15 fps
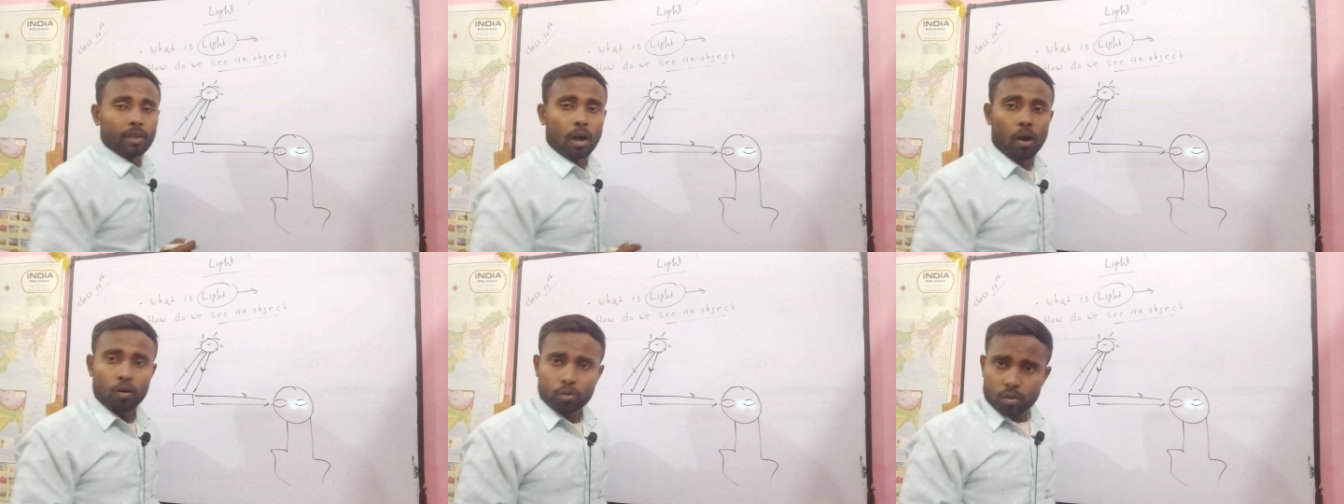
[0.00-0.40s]

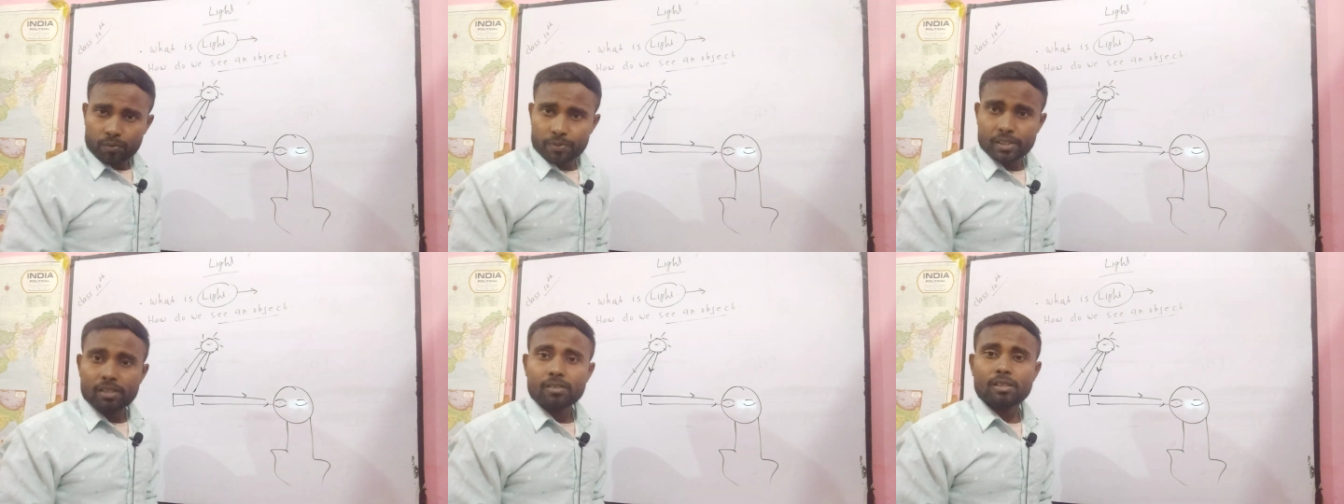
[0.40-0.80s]
out of
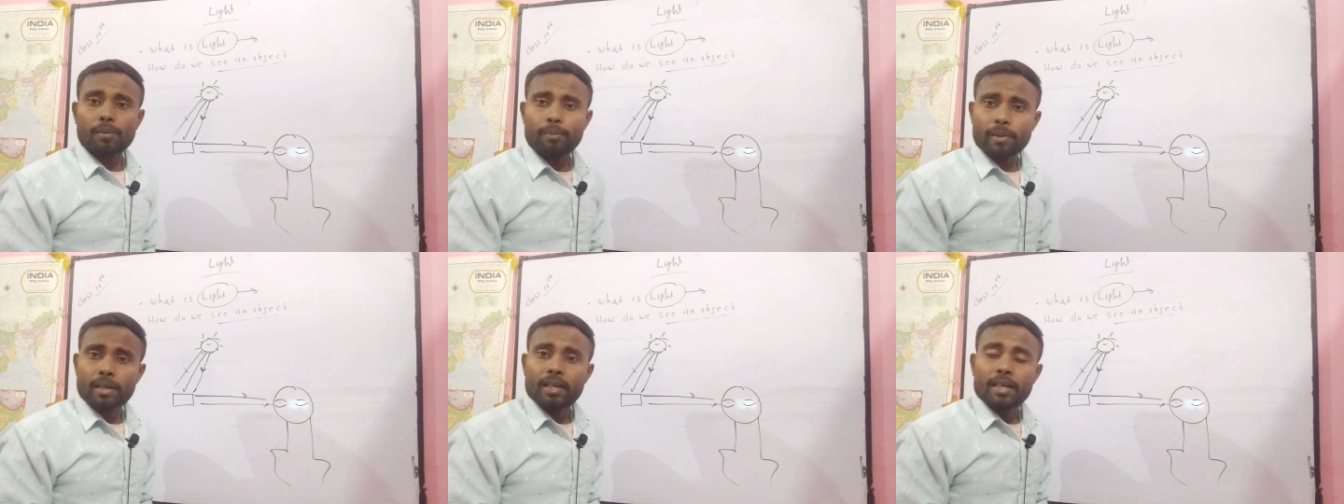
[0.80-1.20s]
which
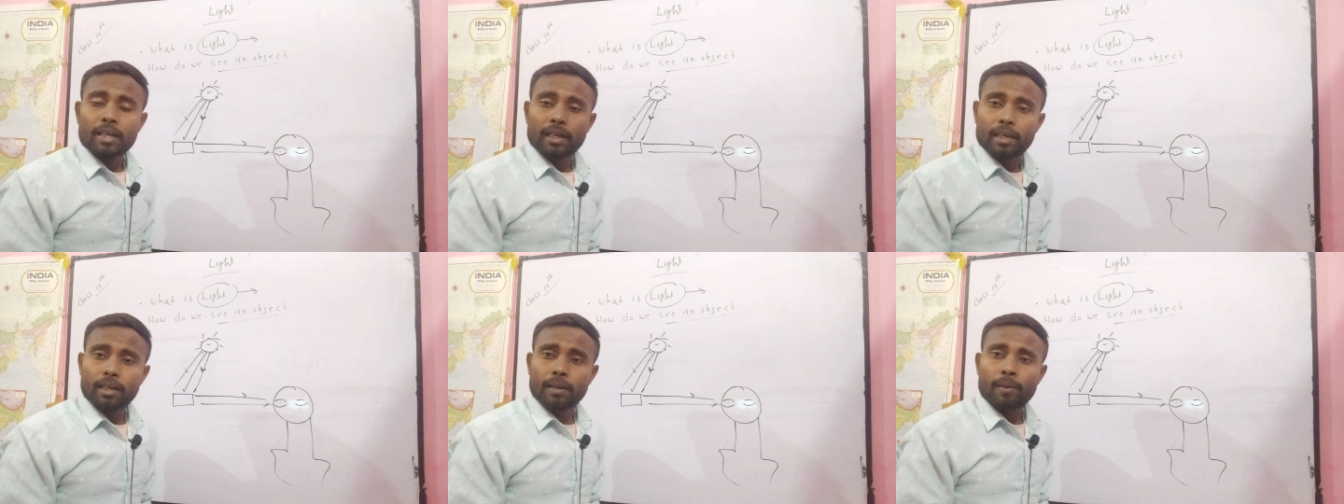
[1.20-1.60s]
some
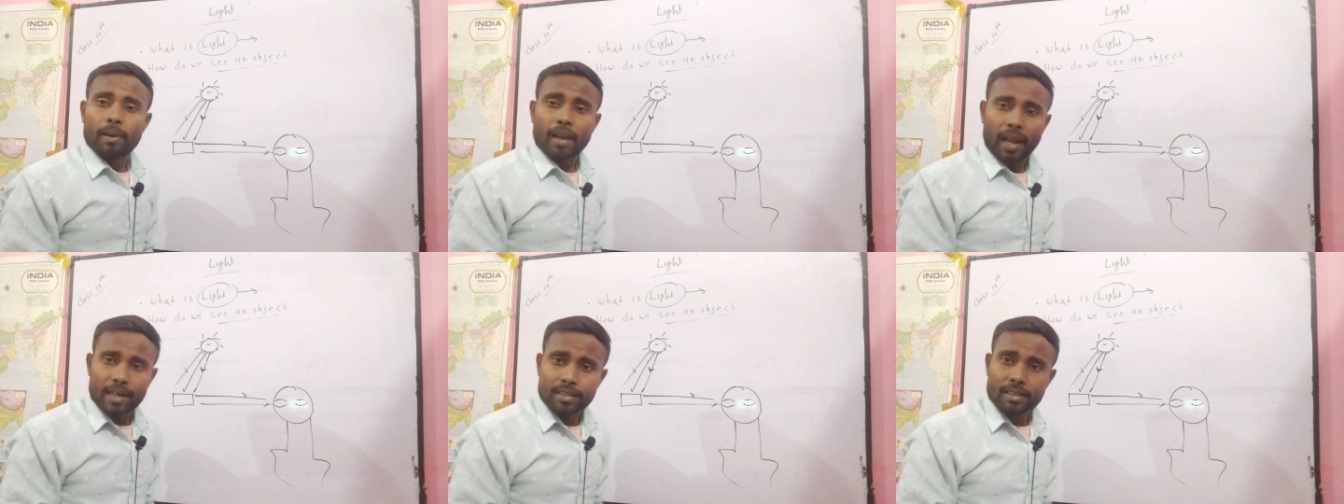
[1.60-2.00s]

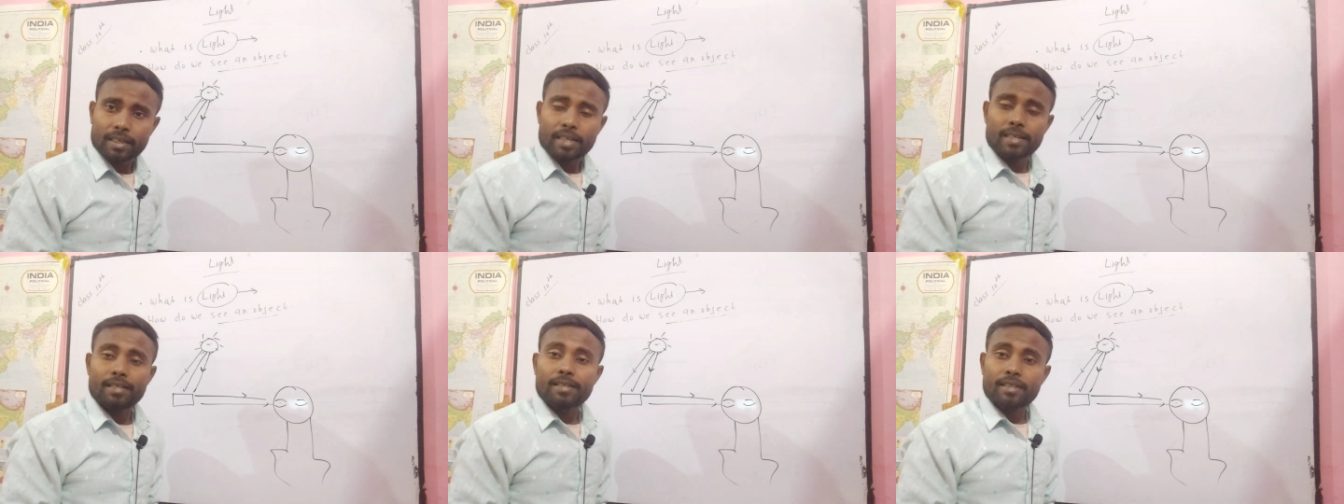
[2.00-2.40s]
light
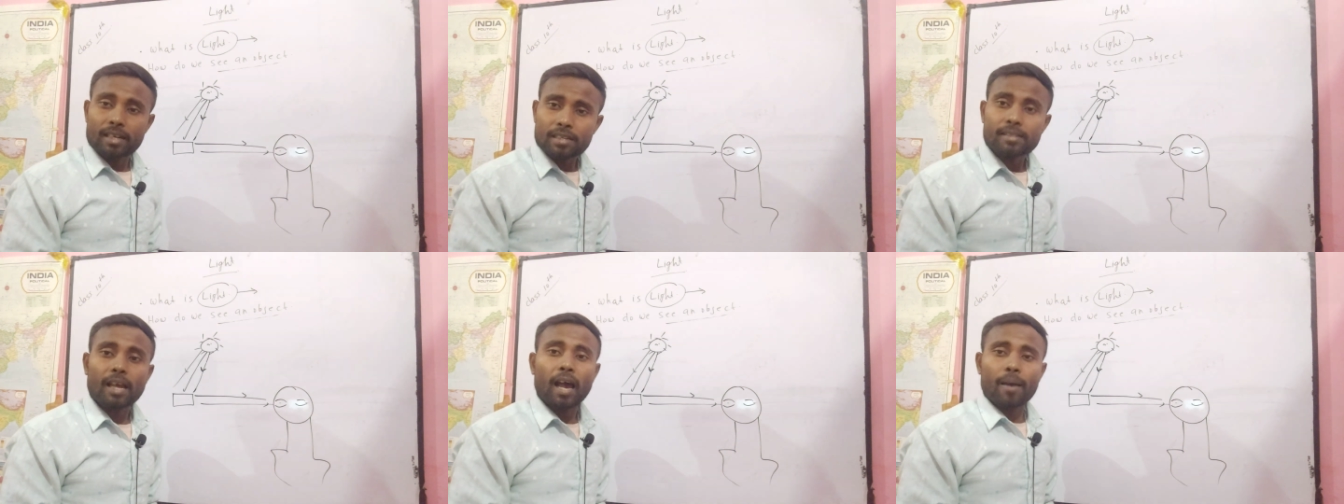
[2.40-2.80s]
ray
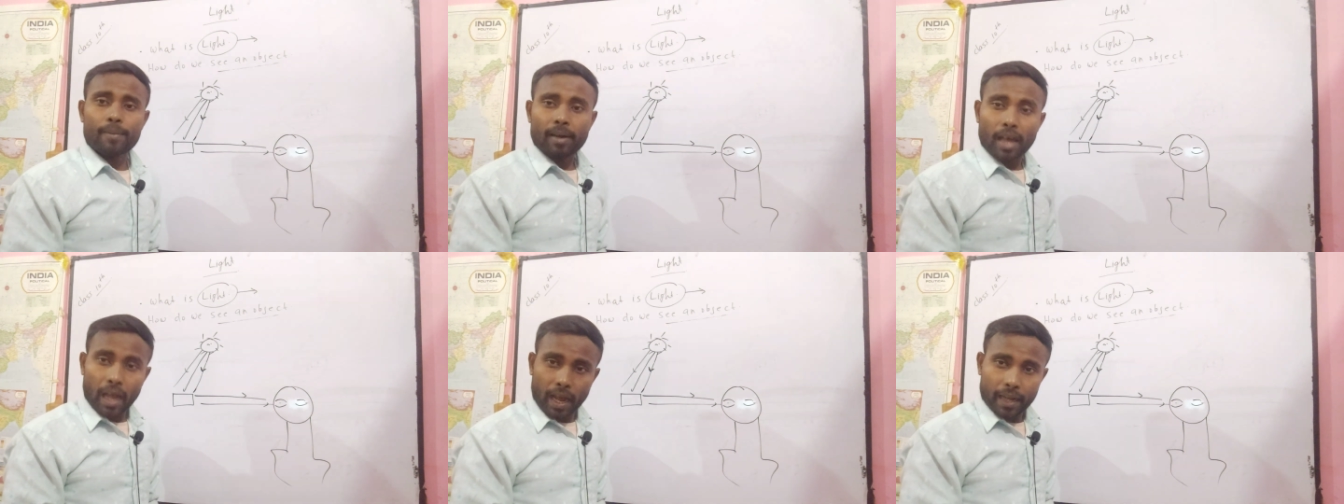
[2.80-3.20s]
enters
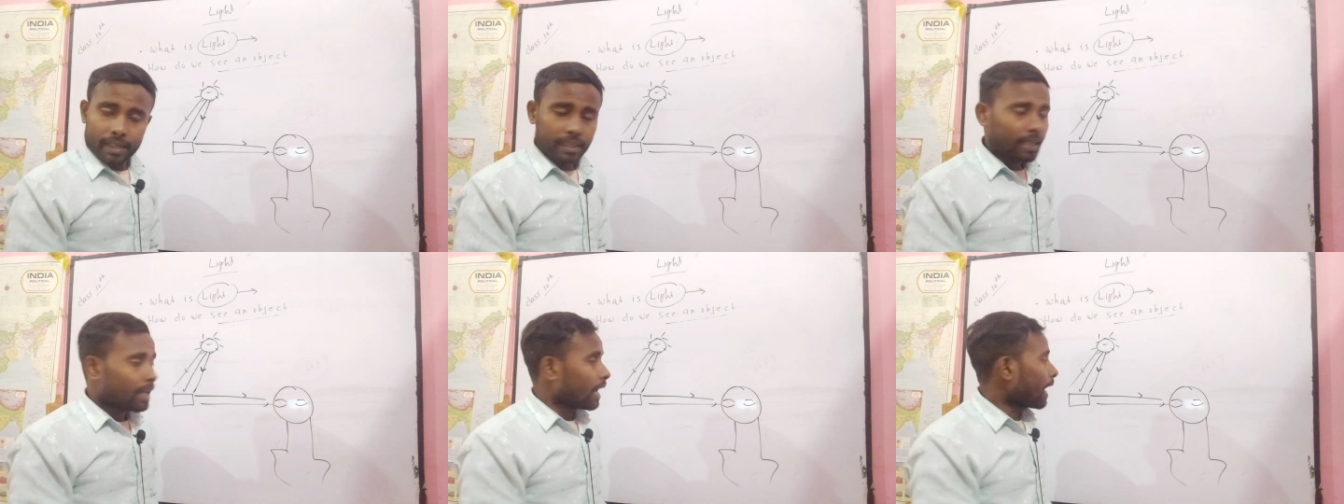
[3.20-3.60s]
our
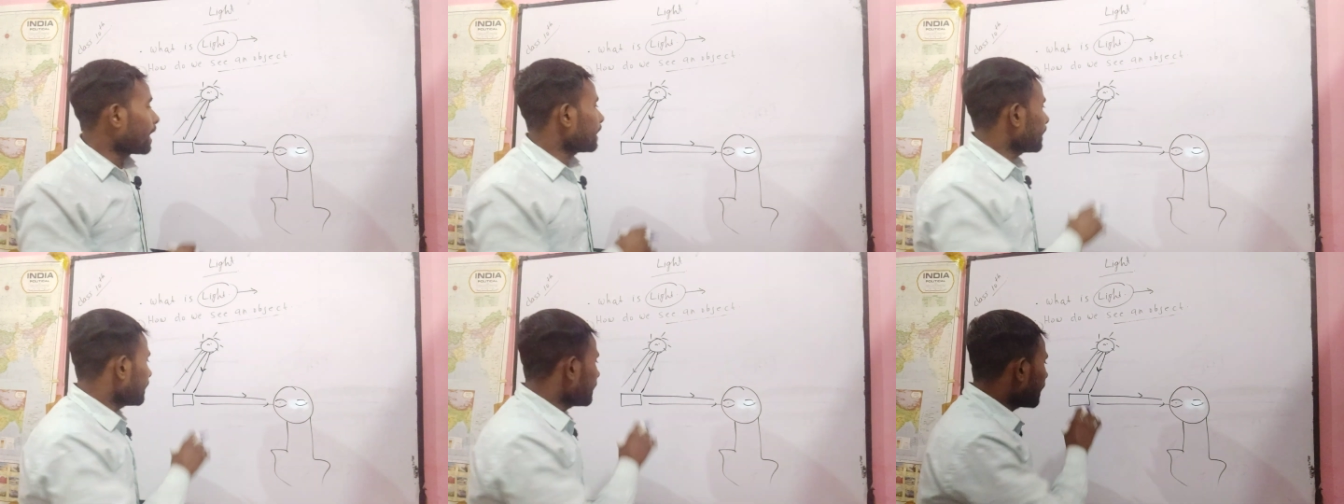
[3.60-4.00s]
eye,
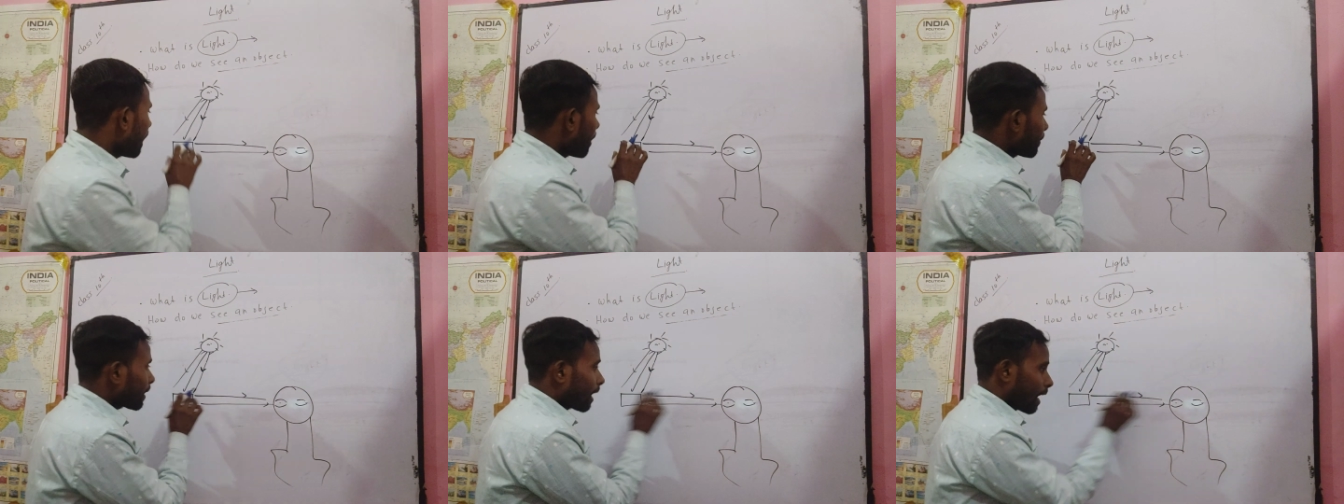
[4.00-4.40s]
and in
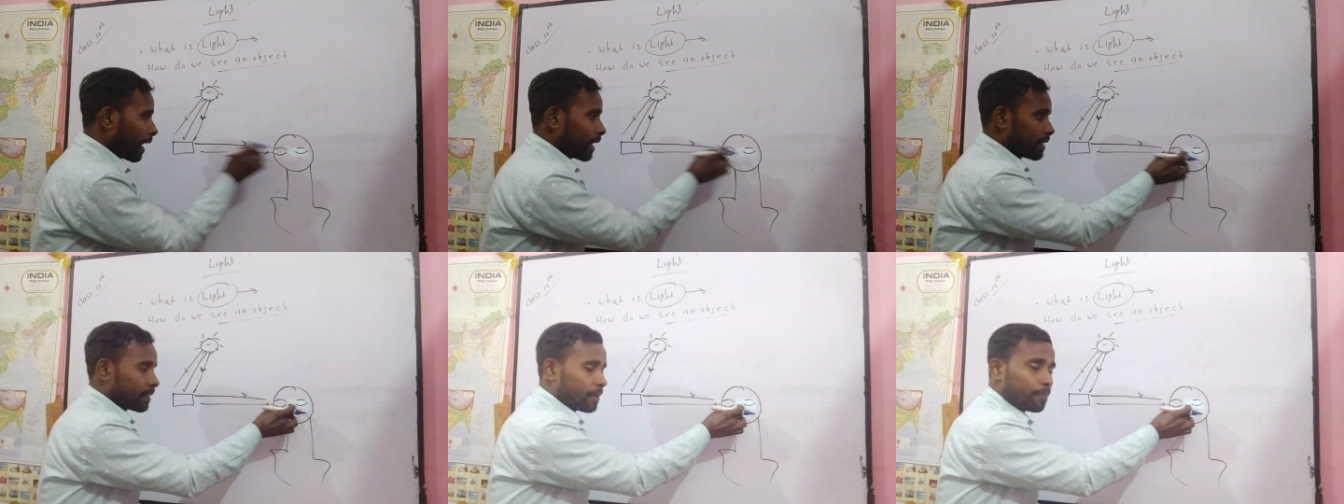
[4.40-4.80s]
our
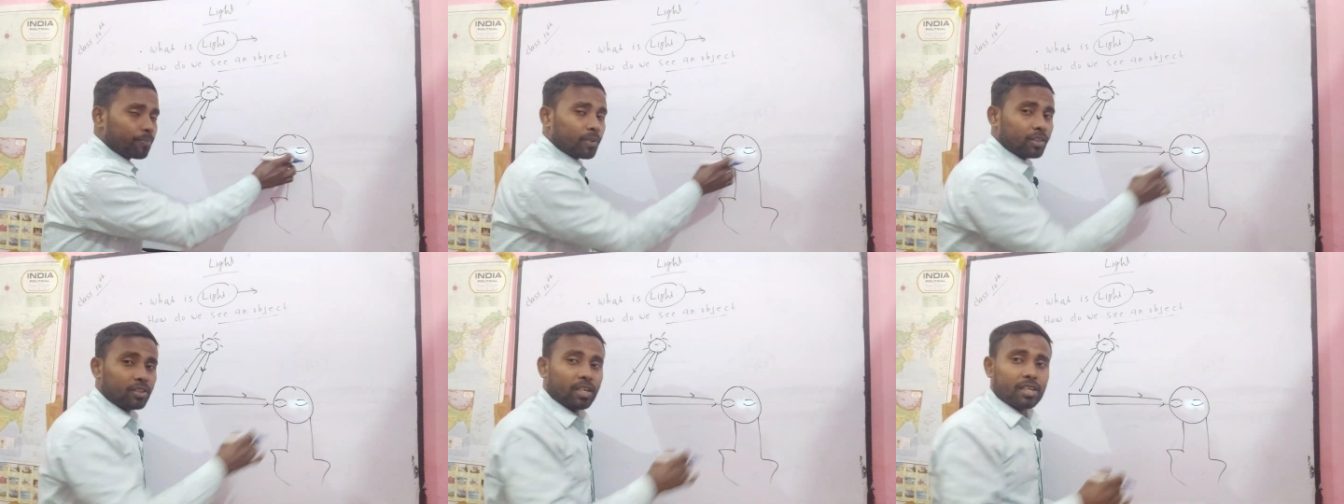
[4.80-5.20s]
eye
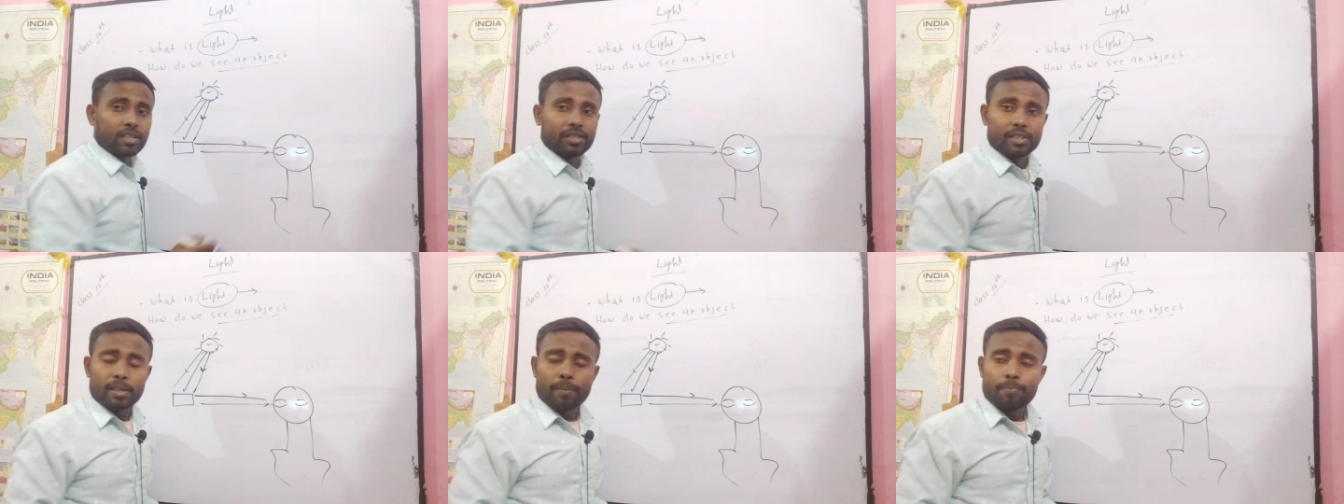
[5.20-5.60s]
there
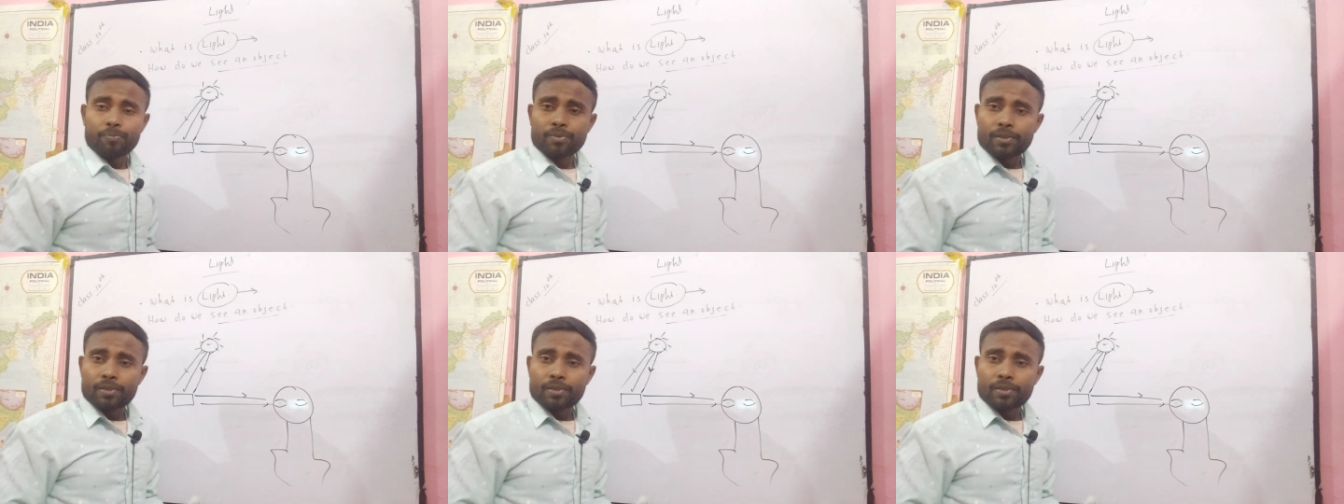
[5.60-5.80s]
is a